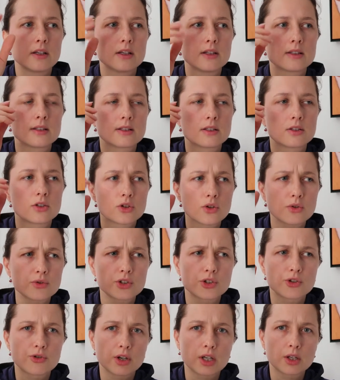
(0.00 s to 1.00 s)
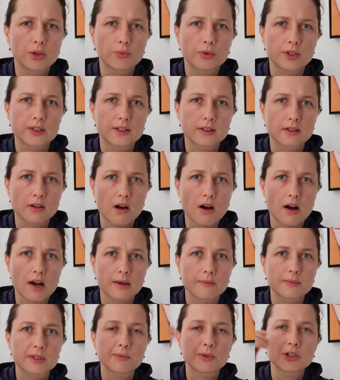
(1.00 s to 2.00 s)
is so strict with
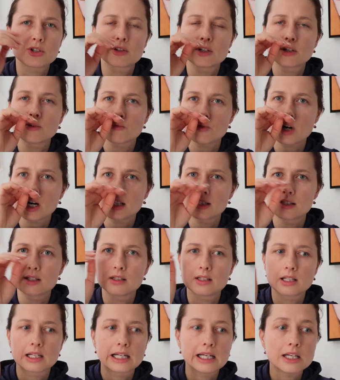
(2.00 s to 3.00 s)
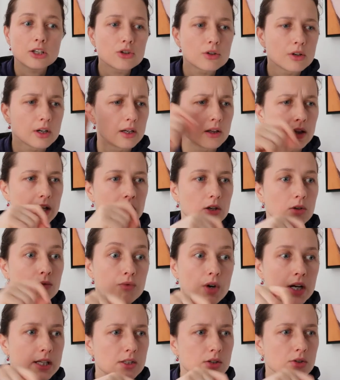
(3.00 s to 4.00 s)
time especially writing that literally like you're
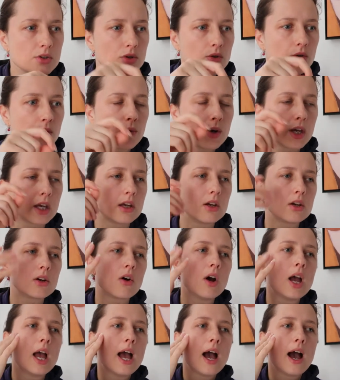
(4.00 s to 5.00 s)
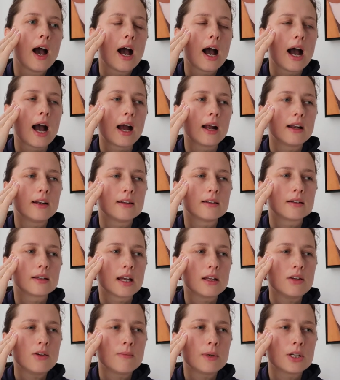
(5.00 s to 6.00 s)
writing so quick you know and
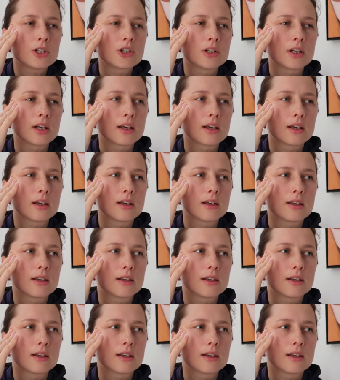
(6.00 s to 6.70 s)
can you imagine like